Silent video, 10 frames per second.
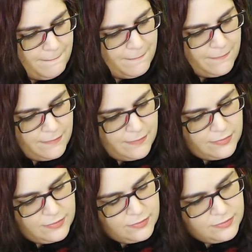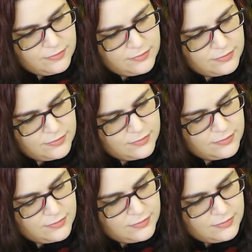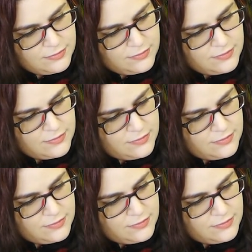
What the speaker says: No words are spoken by the person on screen.